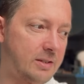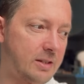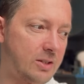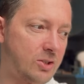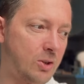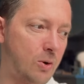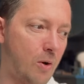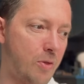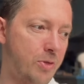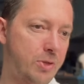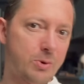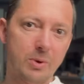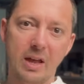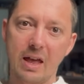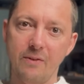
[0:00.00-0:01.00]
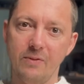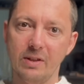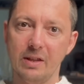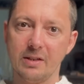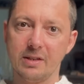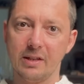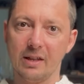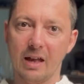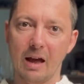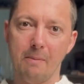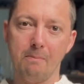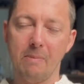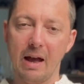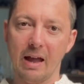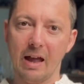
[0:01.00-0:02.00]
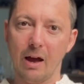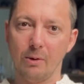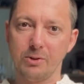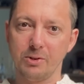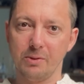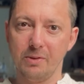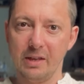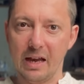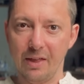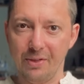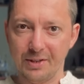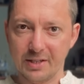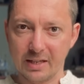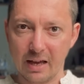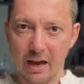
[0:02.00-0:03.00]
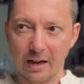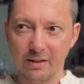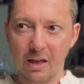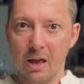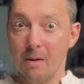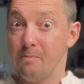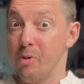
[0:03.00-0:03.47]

that's gone through heaviness and come back out on the other side.